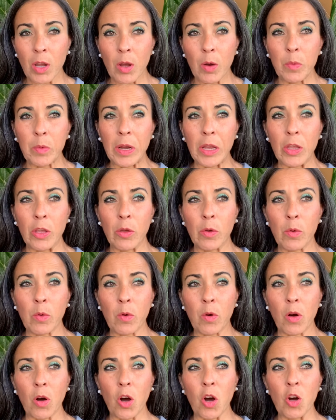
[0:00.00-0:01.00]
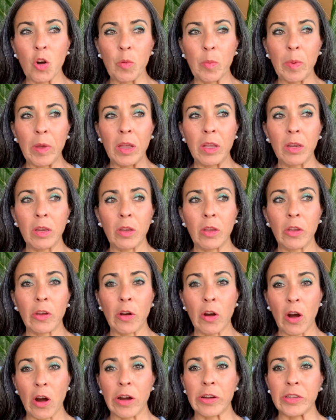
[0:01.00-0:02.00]
when you open your
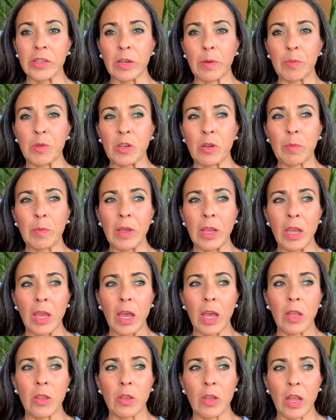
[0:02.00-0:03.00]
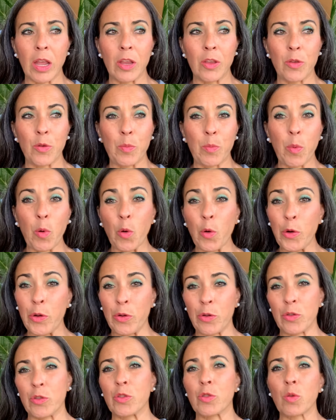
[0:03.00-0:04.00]
hearts up to me and you pour
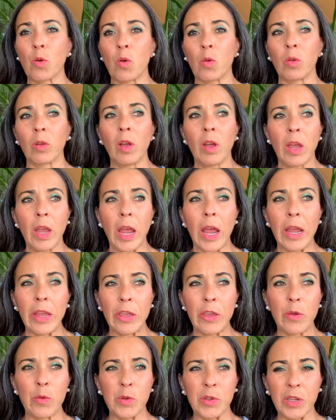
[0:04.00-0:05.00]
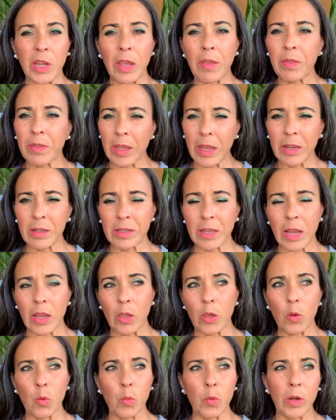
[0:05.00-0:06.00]
your soul and you say things that
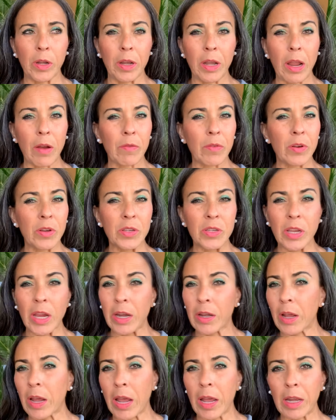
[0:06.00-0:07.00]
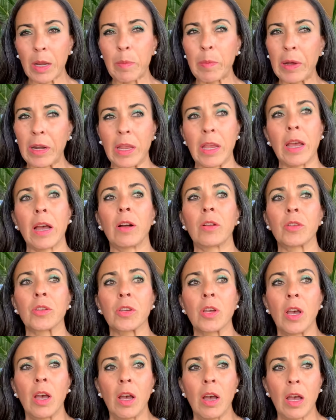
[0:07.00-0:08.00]
you would never say to anybody else,
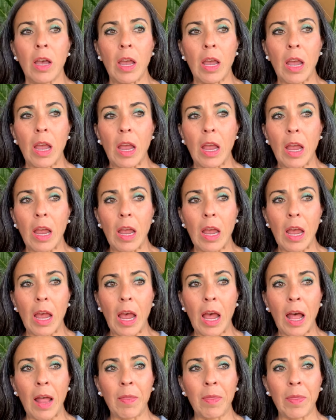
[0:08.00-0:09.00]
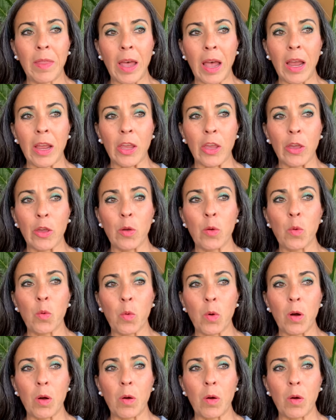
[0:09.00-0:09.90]
and that you